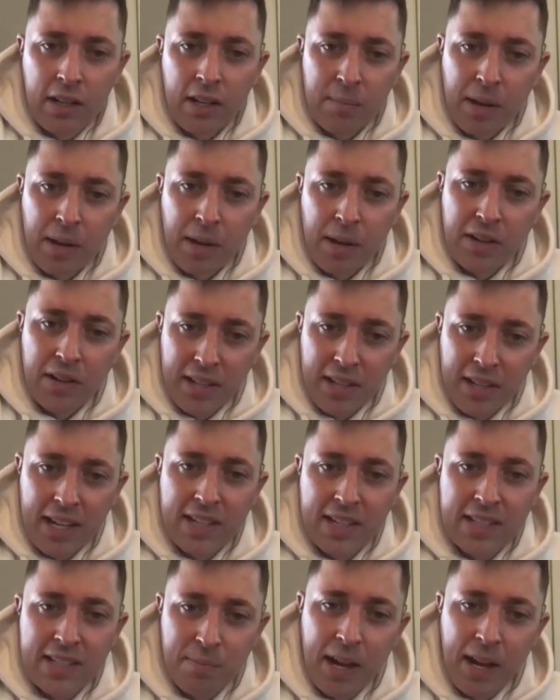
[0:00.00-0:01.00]
better
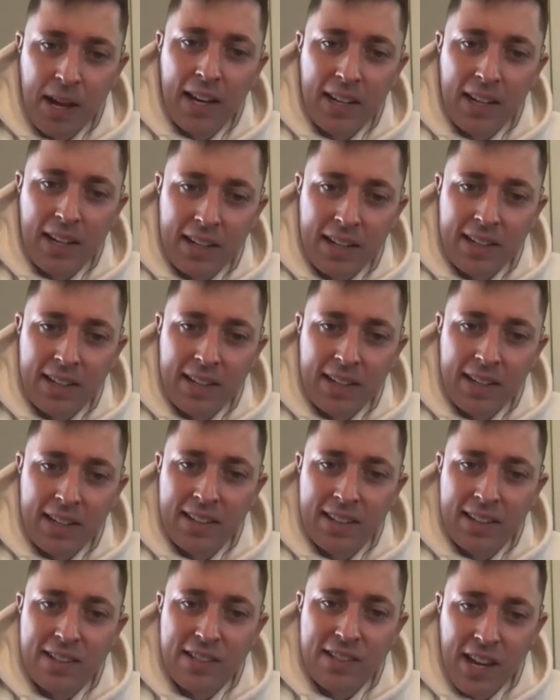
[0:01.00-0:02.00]
things in Bali, and
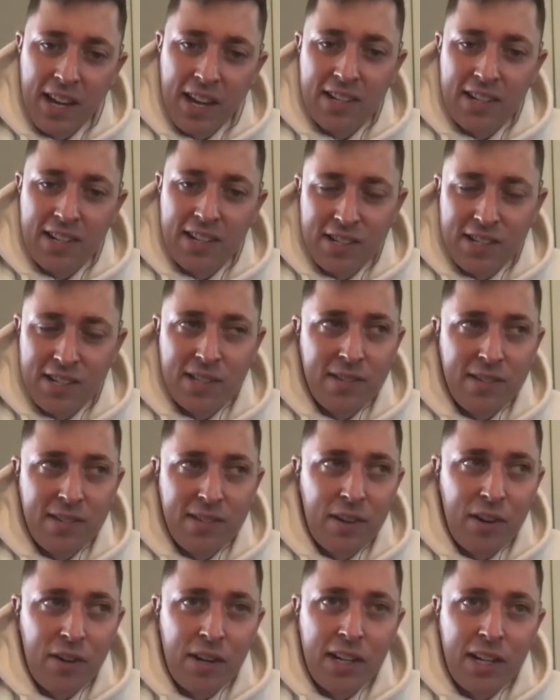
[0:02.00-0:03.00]
yeah, she's living
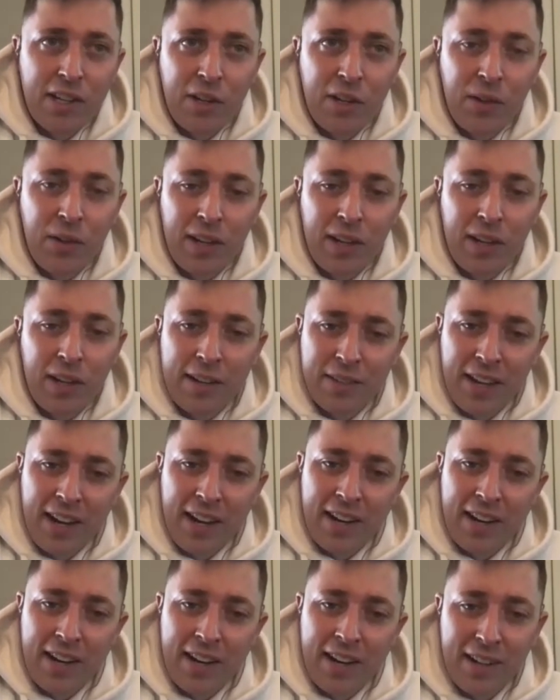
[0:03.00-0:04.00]
a really cool life
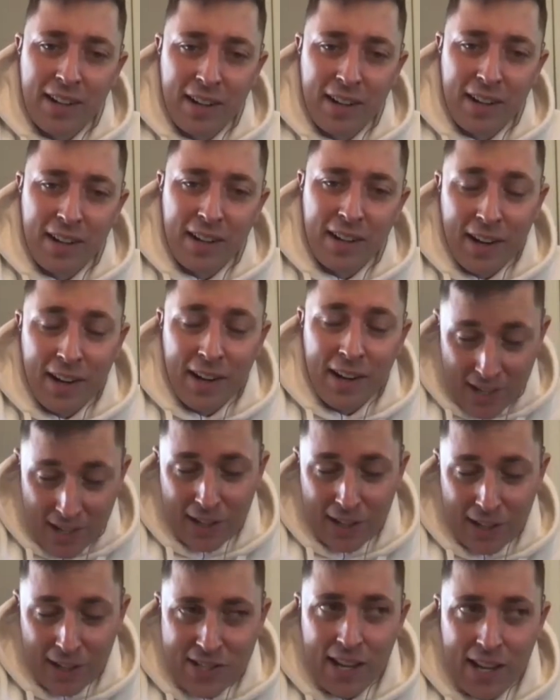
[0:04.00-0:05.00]
there, like
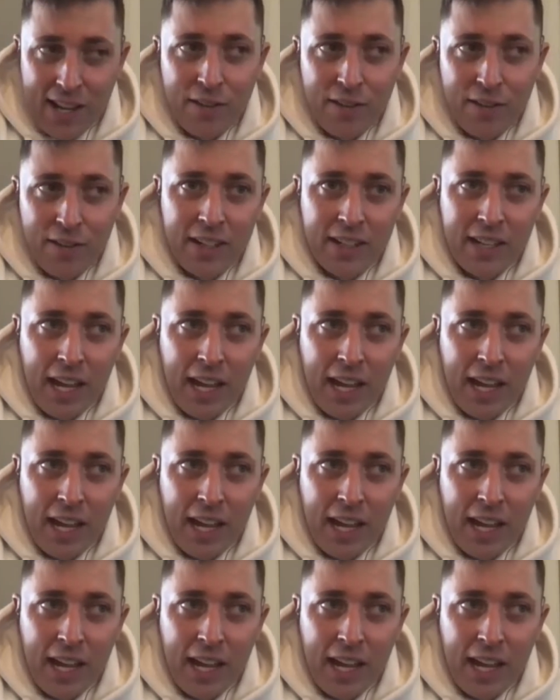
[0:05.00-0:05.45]
yourself. And